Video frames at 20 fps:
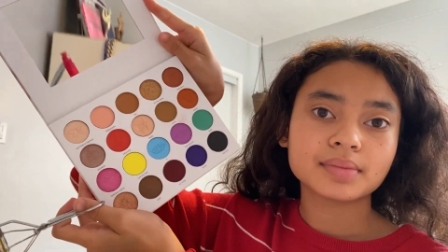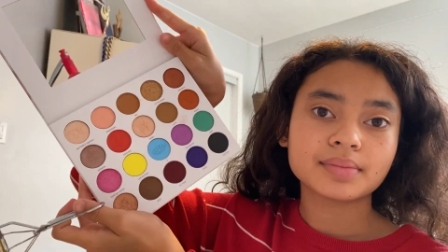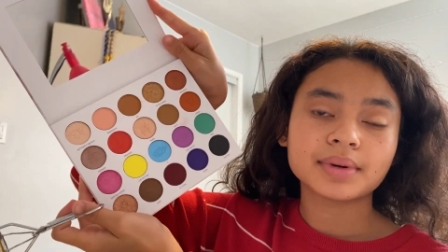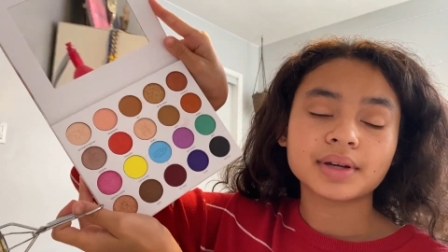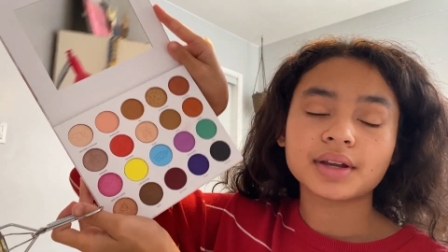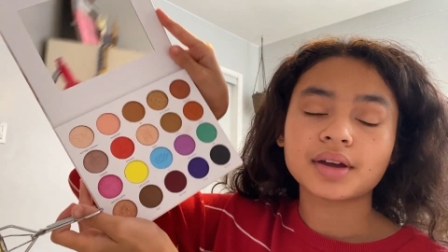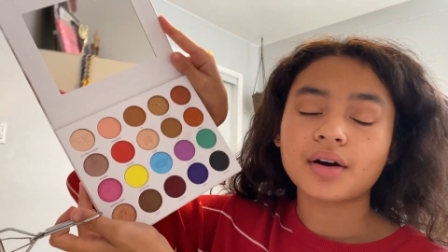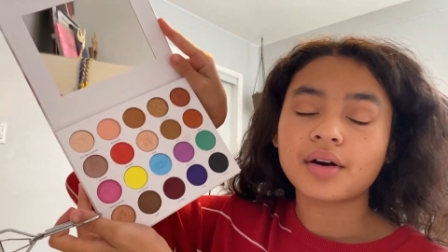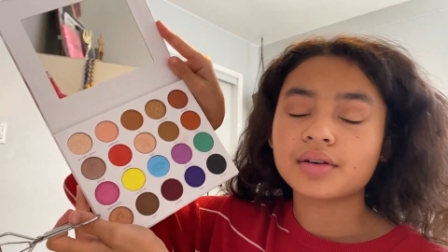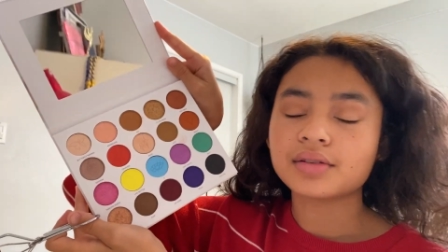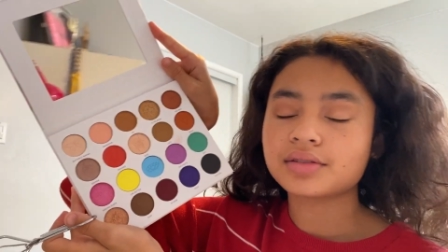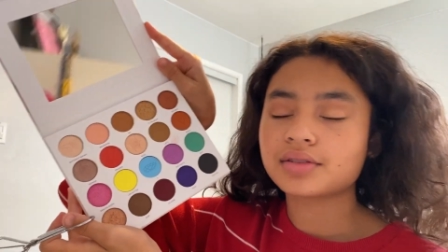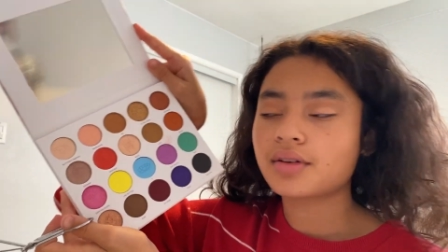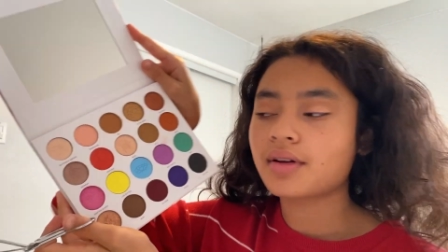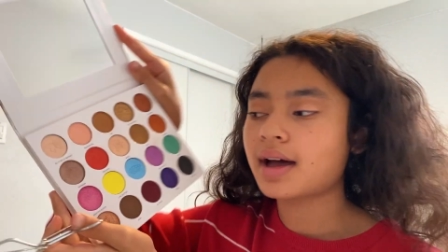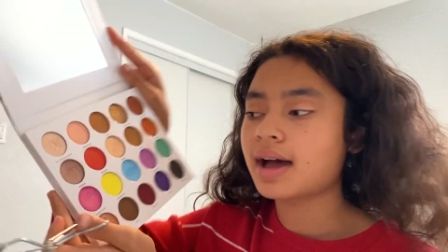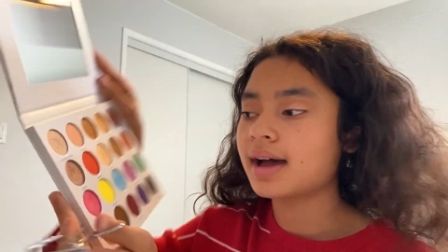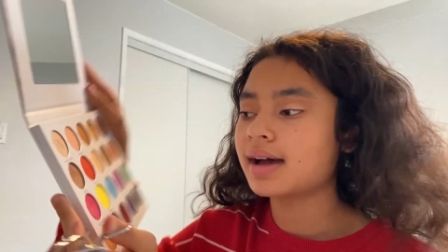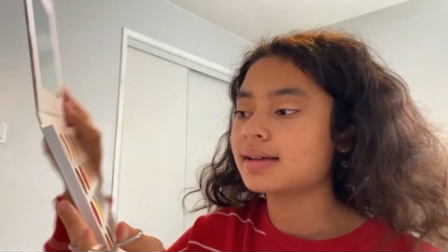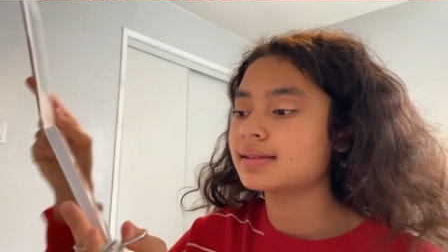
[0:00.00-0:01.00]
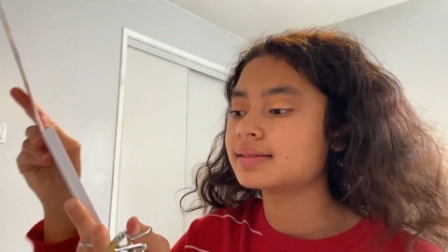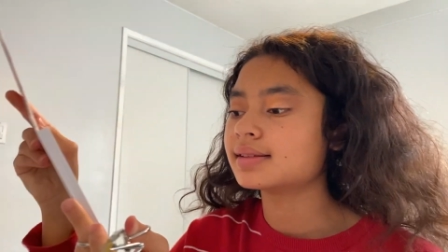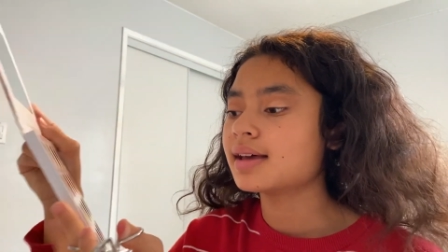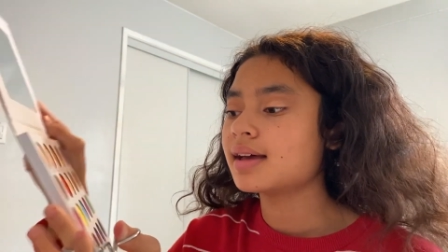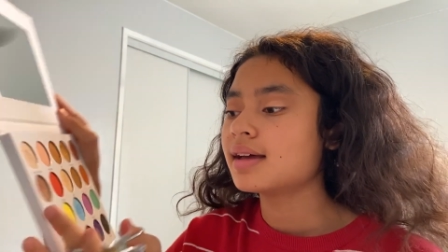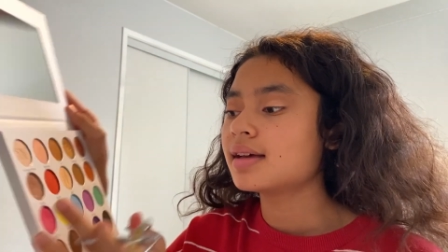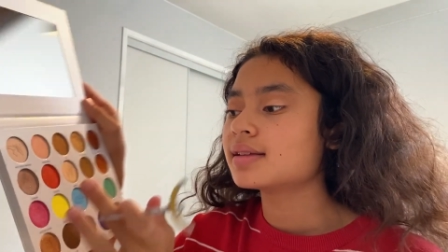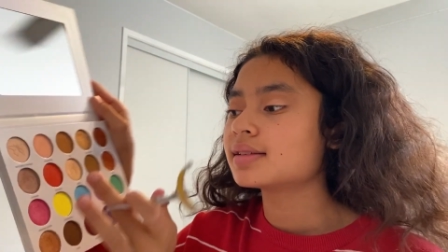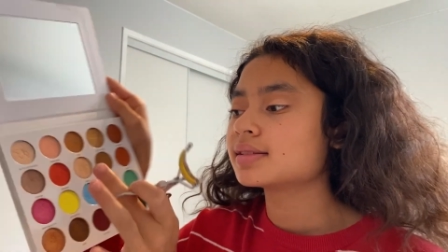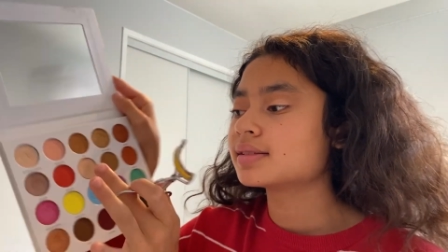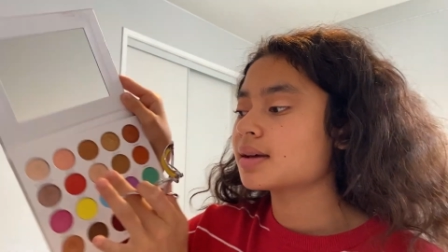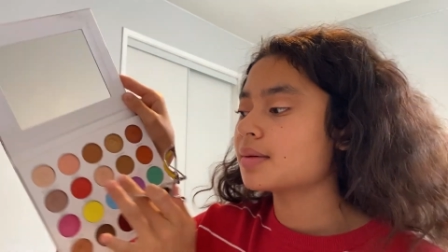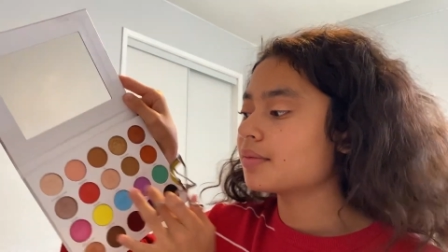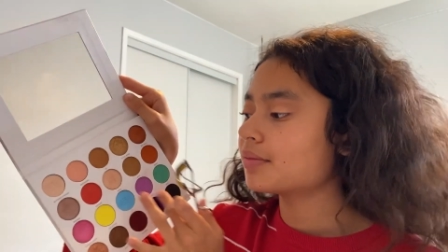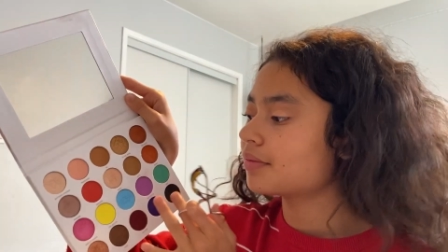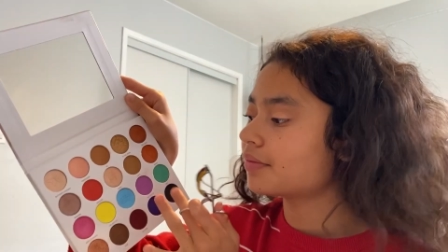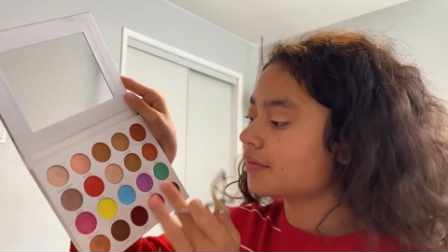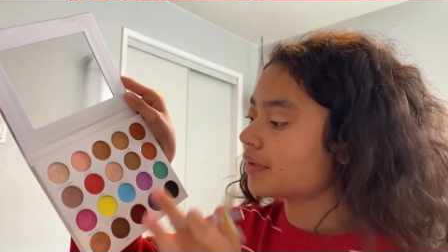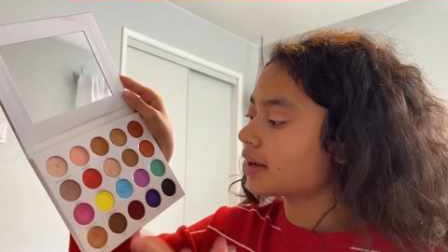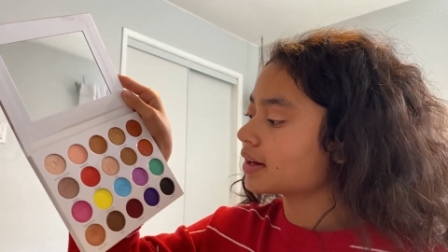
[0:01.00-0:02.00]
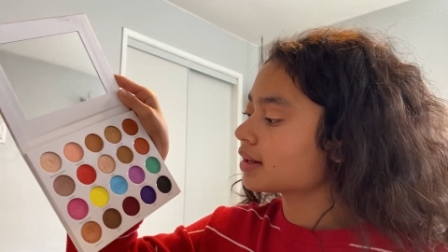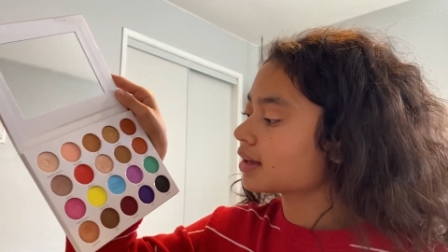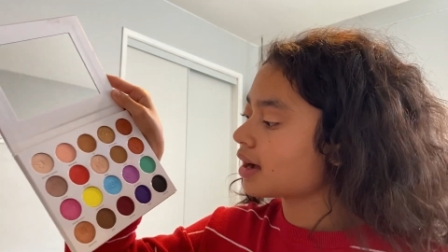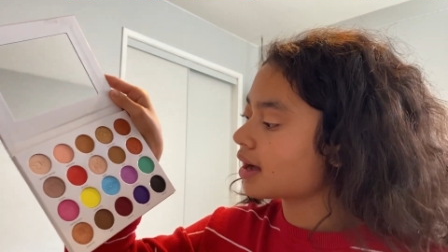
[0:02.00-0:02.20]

but it also has some fun